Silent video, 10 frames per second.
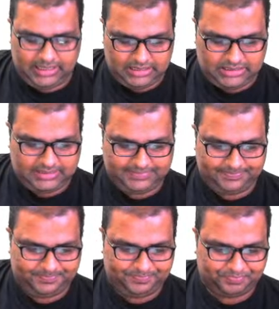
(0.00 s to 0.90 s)
this.
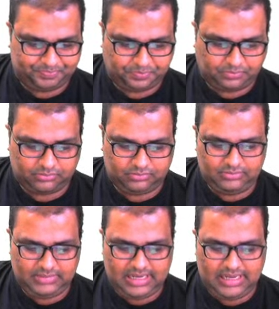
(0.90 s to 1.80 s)

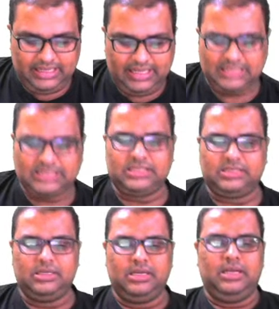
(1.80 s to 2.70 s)

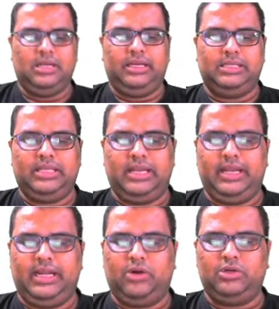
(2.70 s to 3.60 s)
Yes. Is there any
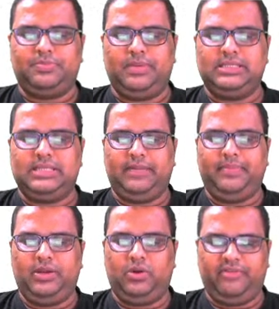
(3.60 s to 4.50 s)
doubts? Please let me
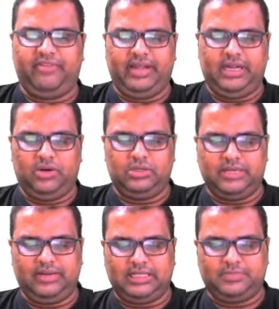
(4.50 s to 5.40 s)
know. If any doubts, I
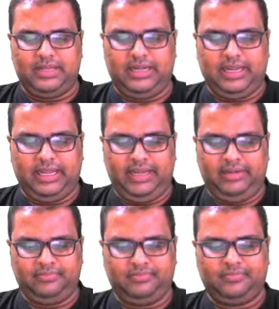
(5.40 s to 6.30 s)
will explain it again.
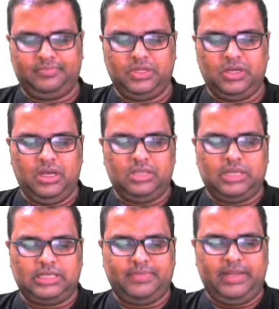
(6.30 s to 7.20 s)
So
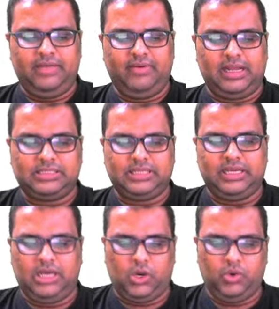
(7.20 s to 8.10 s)
as many were asking
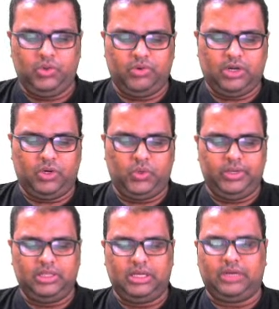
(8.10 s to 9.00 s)
how you are doing
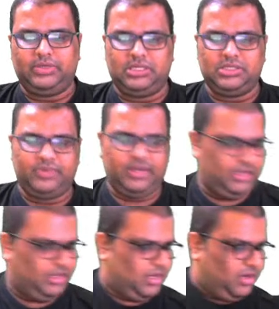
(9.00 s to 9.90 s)
the questions very
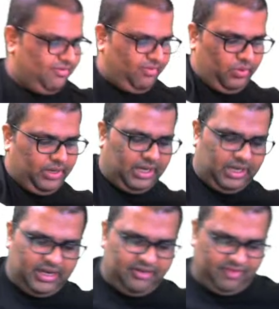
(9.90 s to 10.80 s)
fluently
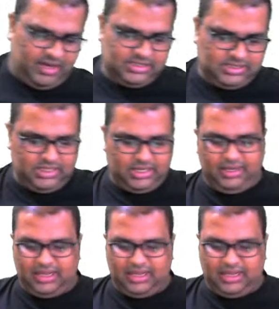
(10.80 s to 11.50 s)
and fastly, right?